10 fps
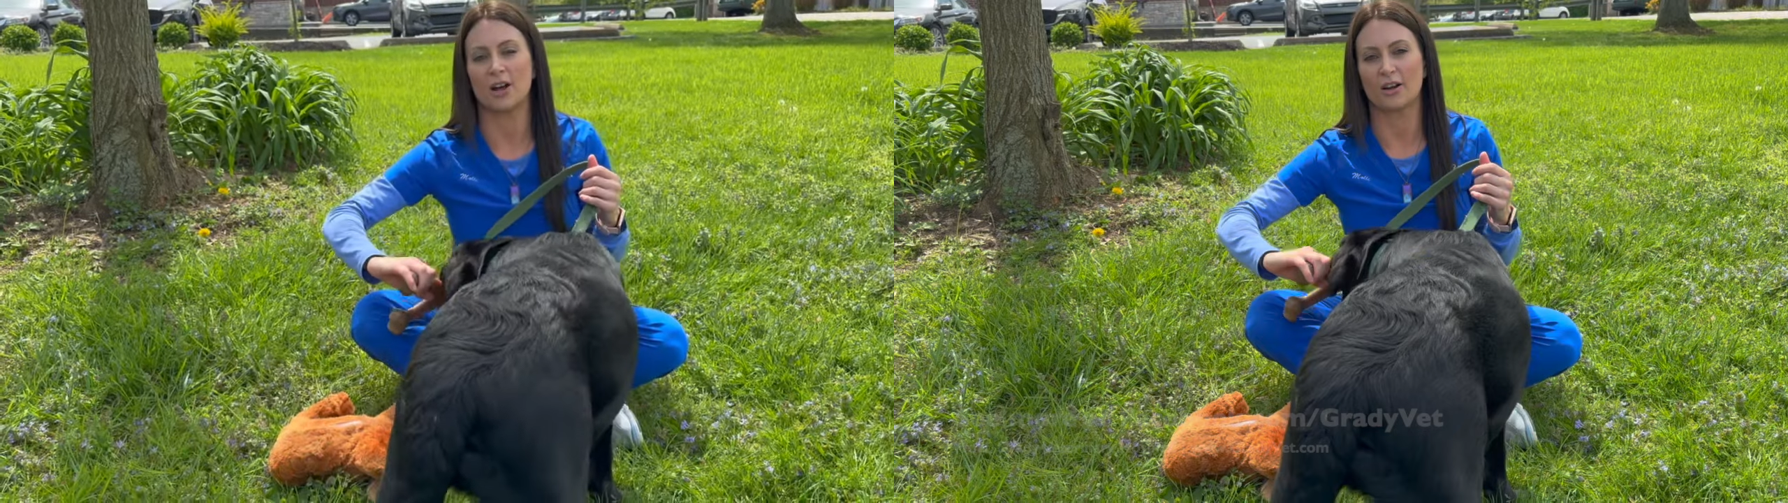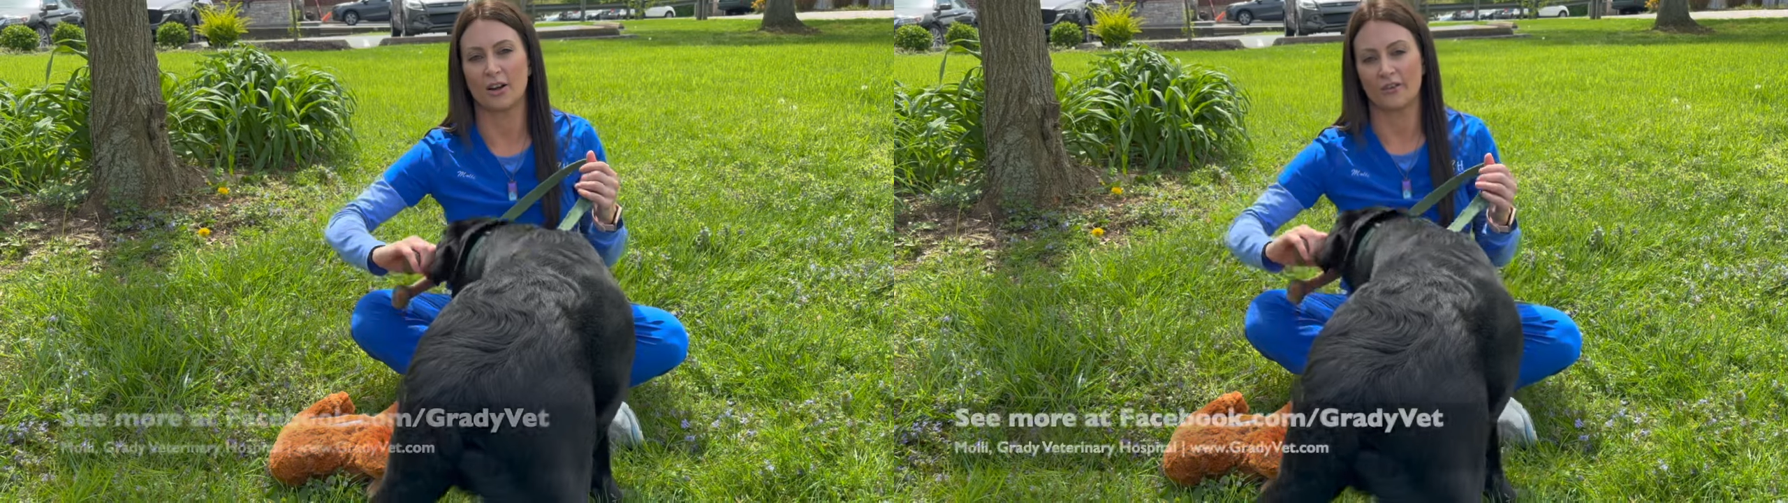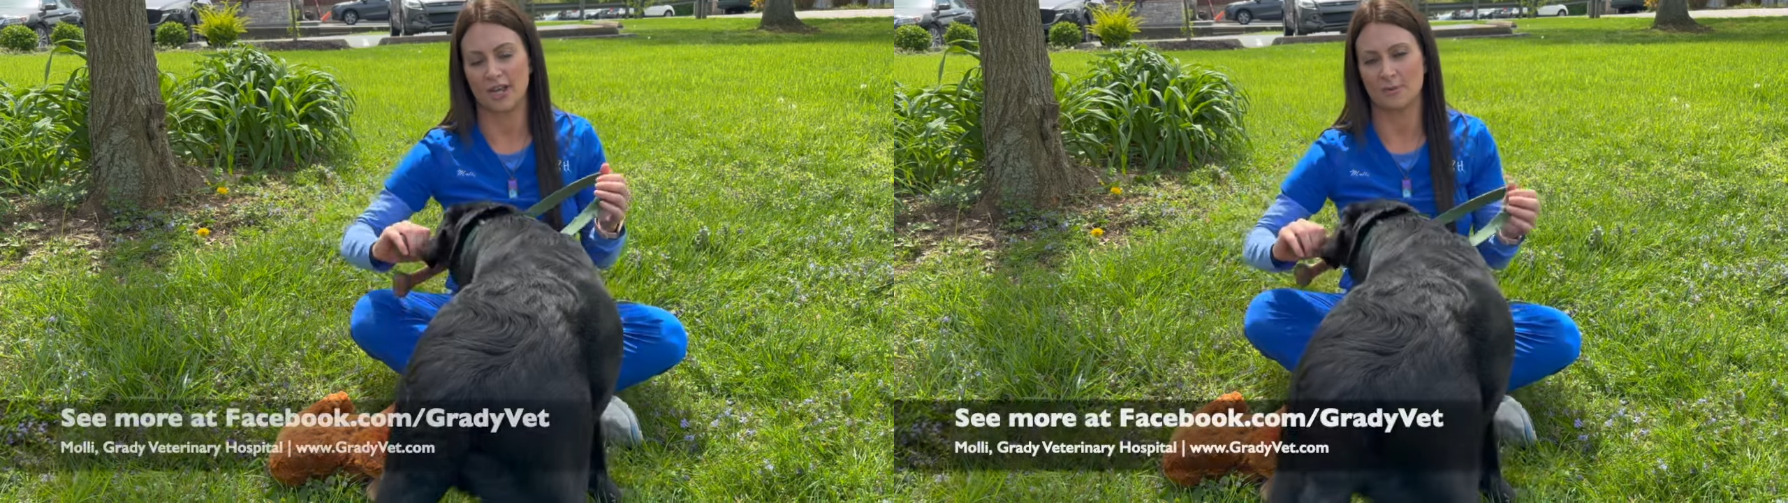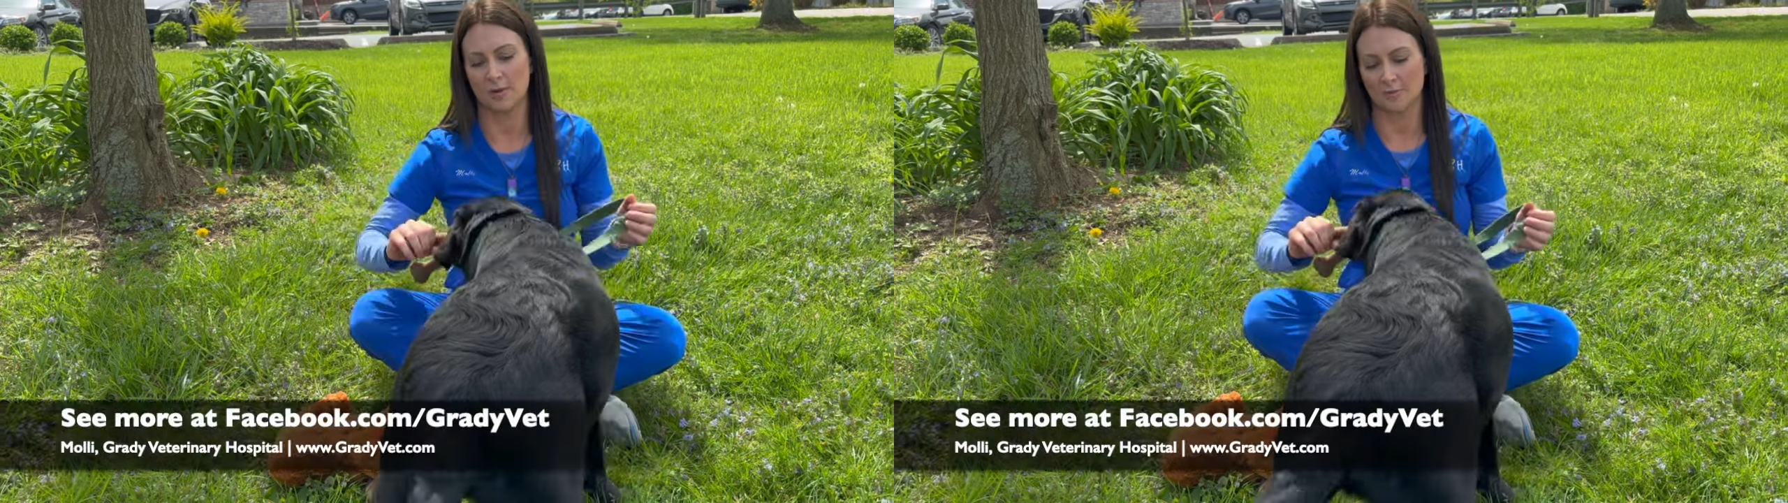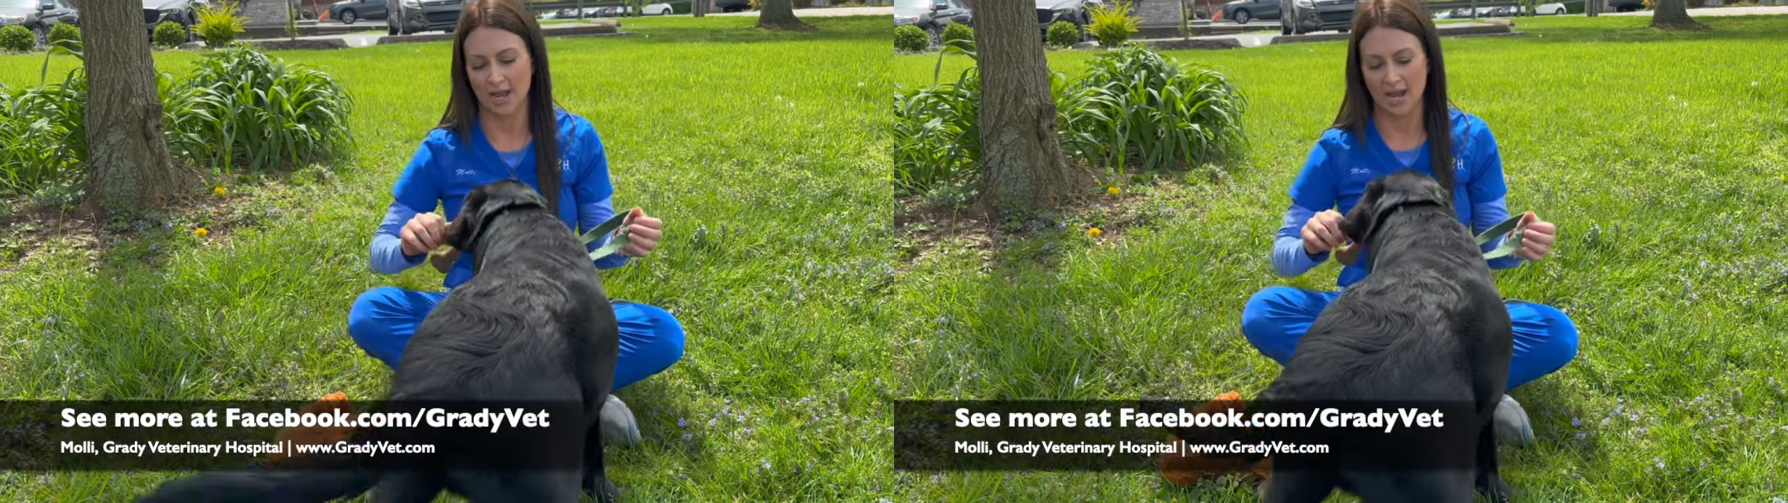They're on our
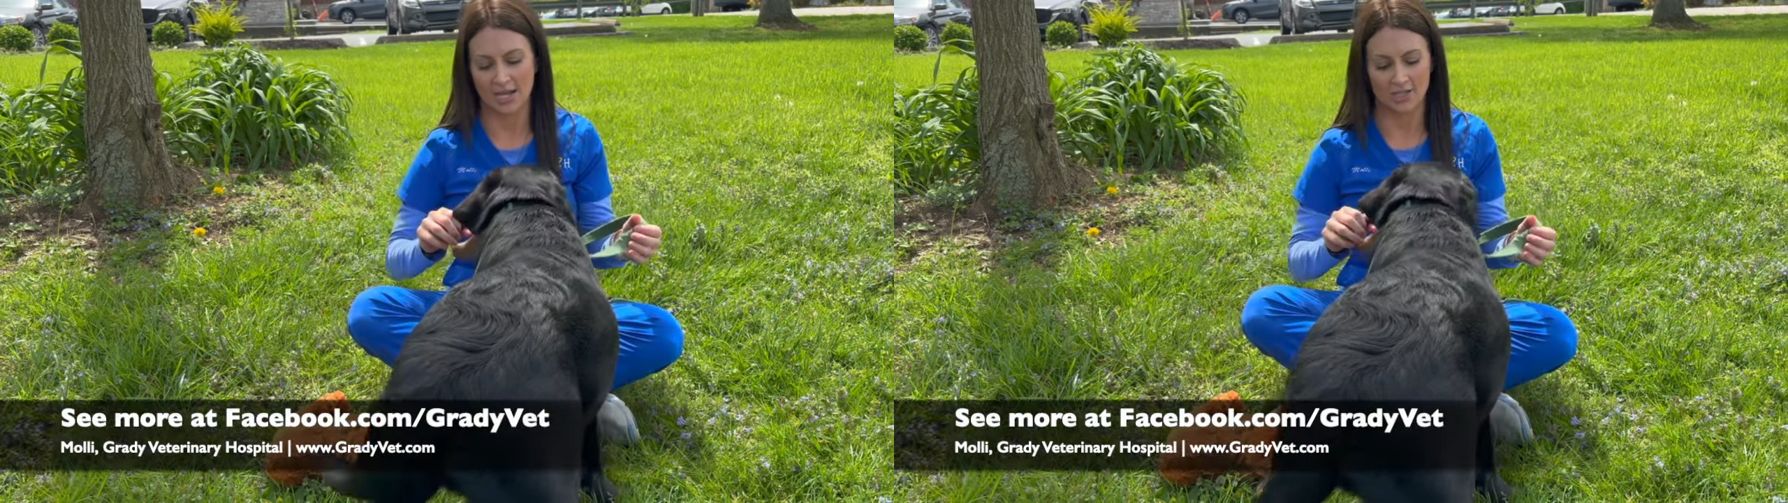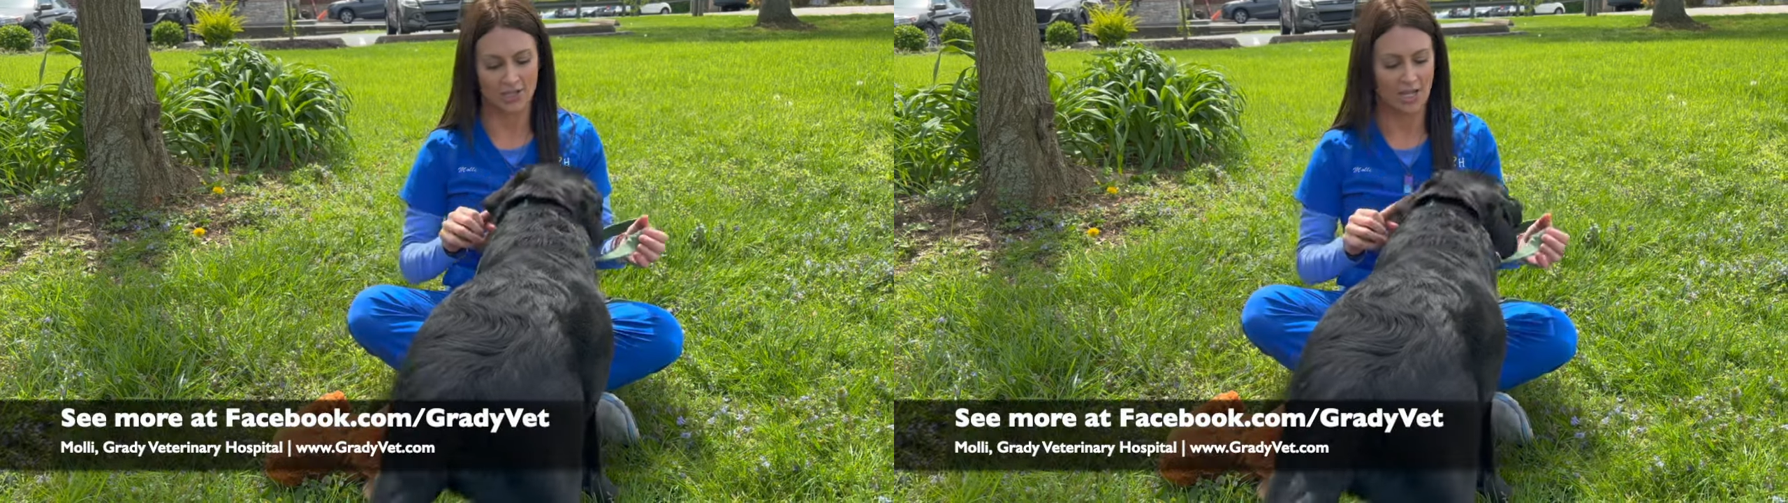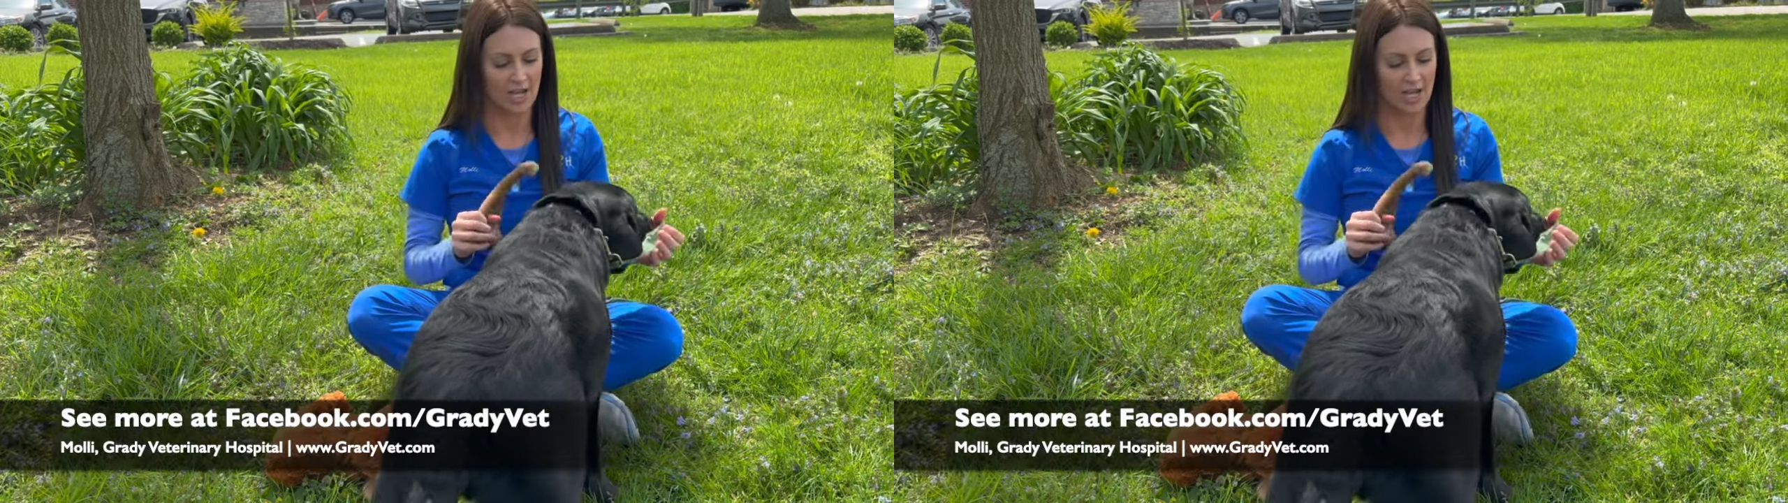Facebook page,